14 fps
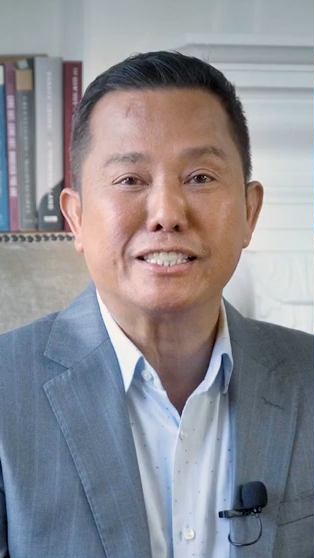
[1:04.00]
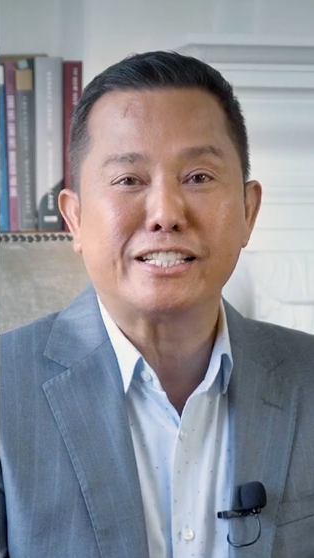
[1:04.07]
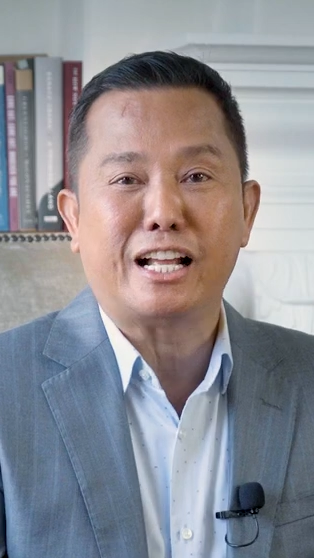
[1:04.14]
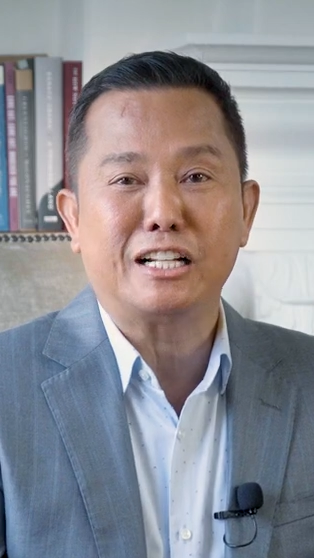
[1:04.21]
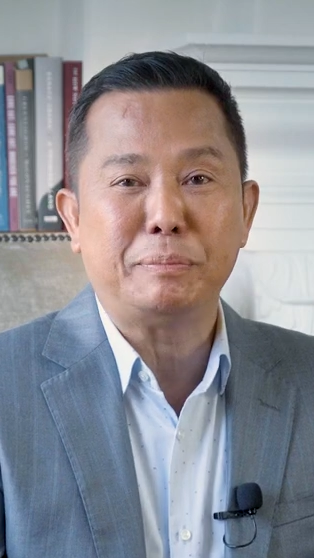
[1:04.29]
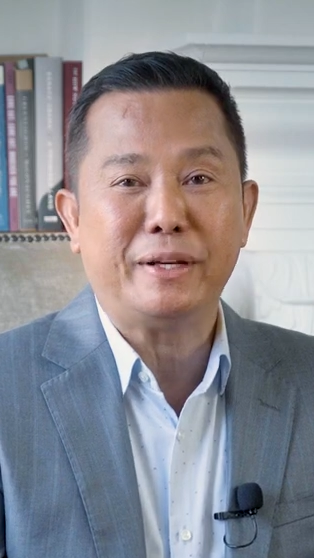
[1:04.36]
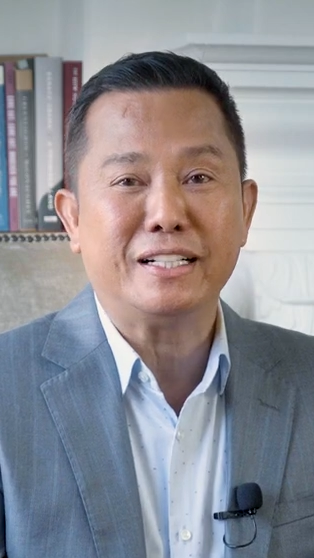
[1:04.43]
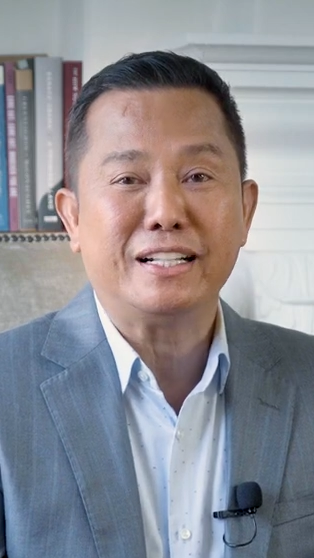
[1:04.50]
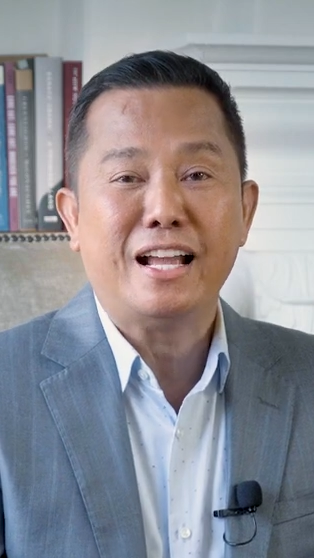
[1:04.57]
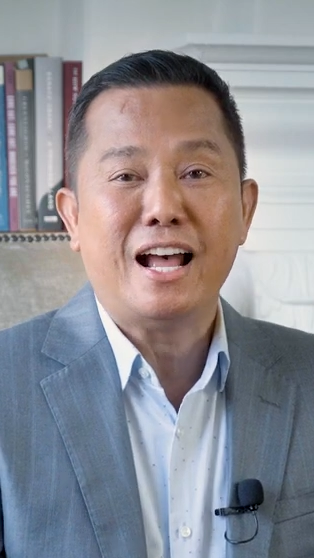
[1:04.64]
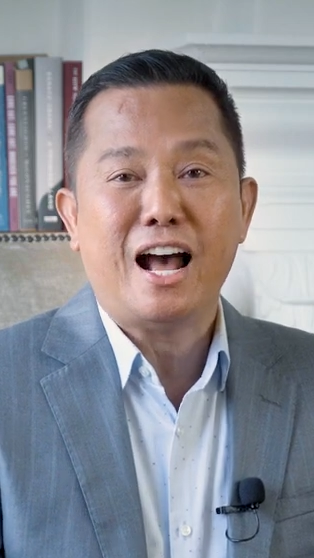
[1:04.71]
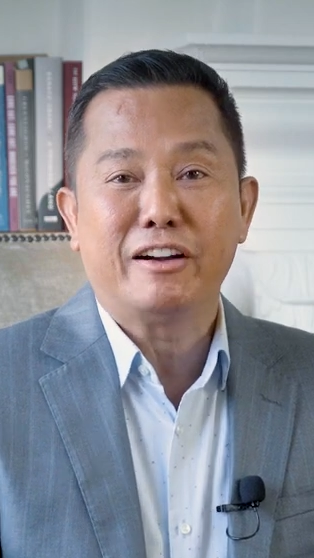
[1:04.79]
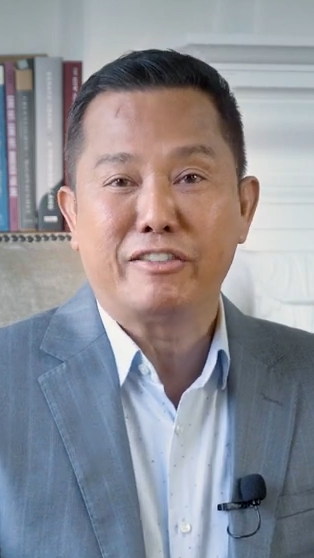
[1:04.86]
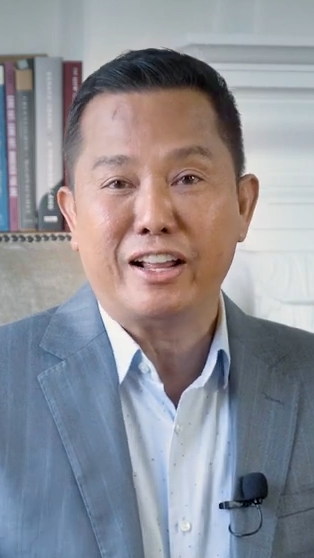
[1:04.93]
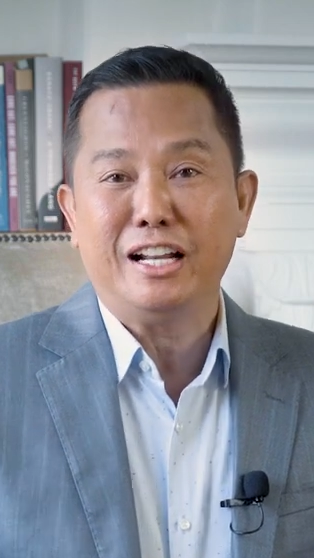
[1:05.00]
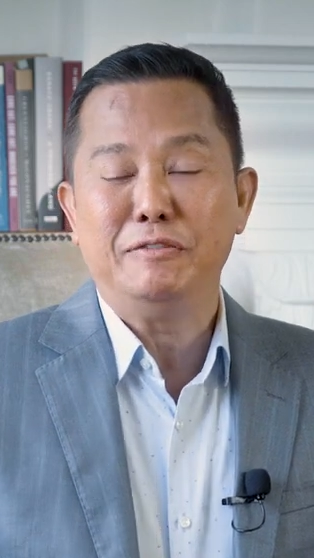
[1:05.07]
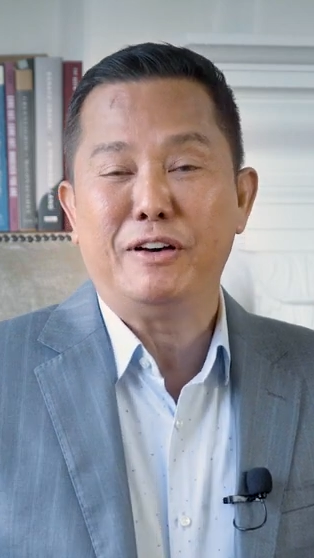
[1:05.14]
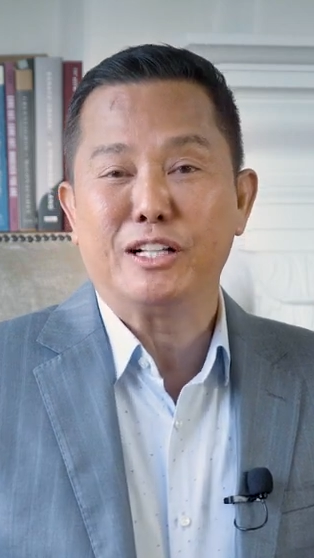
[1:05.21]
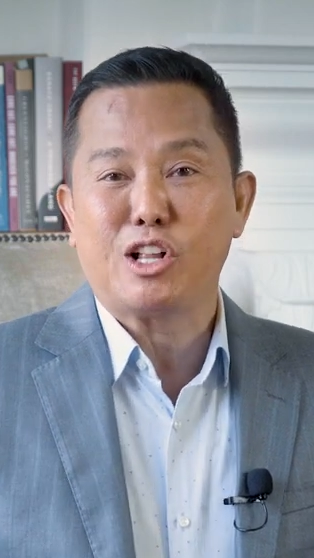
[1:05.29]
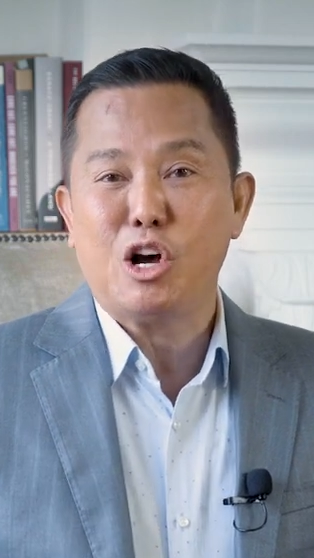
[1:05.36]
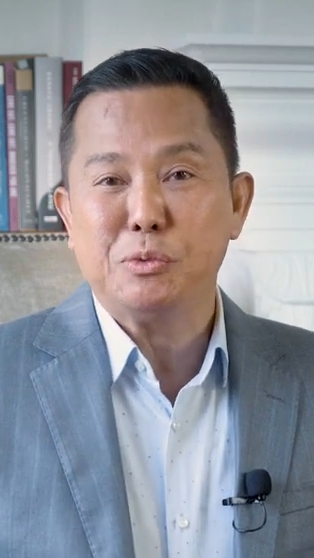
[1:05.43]
settlement a
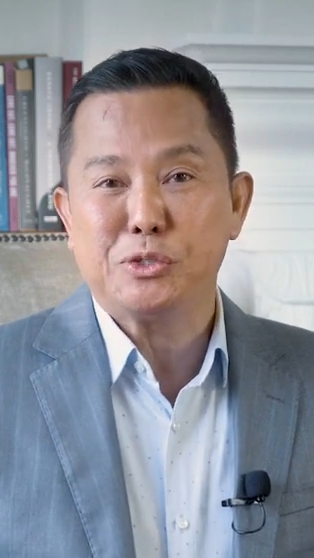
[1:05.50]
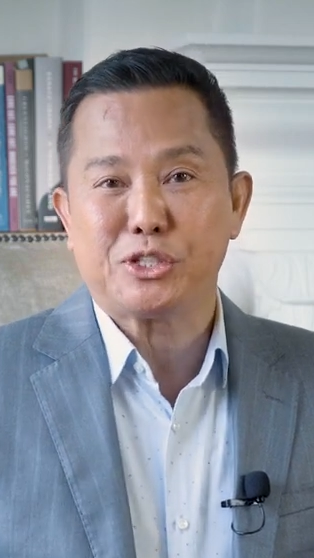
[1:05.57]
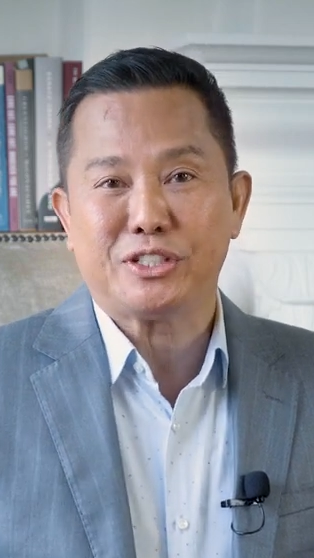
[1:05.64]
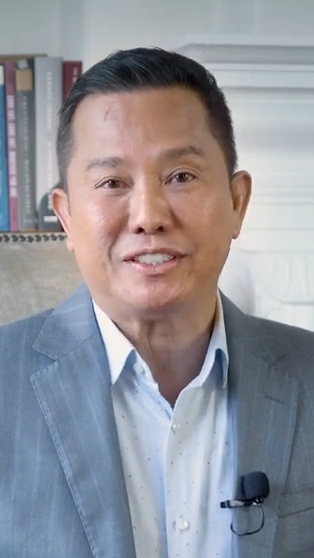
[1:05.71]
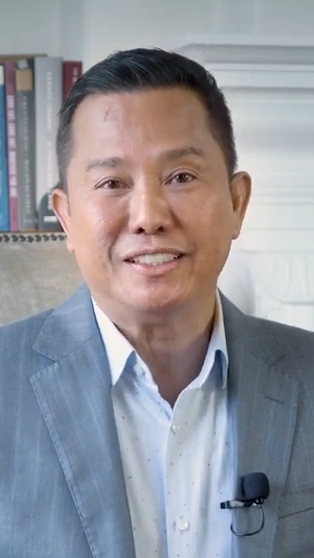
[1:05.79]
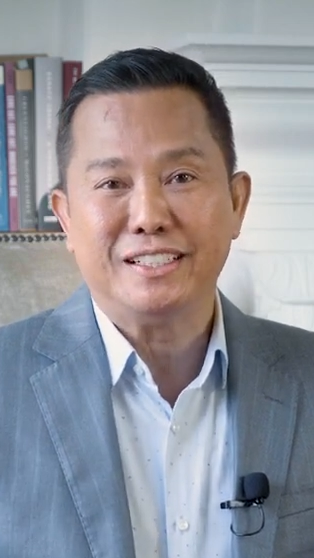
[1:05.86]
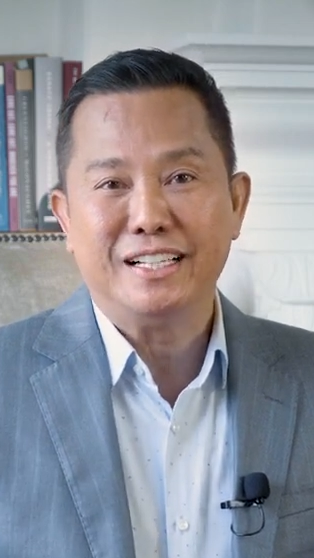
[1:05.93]
relevant option.